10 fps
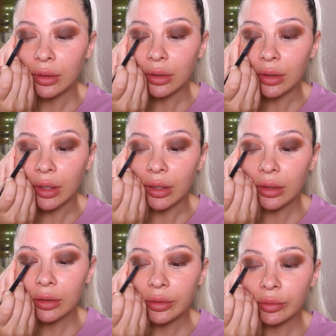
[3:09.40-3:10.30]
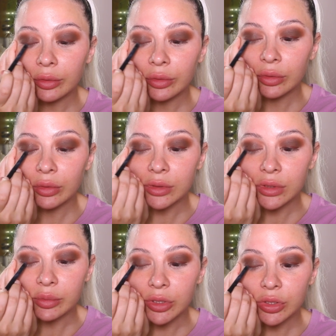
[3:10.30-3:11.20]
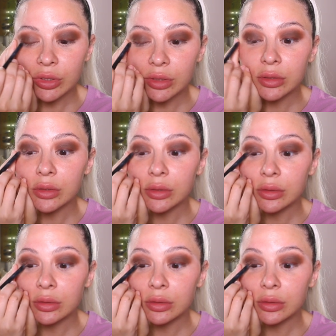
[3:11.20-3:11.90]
line because we're just gonna smudge this.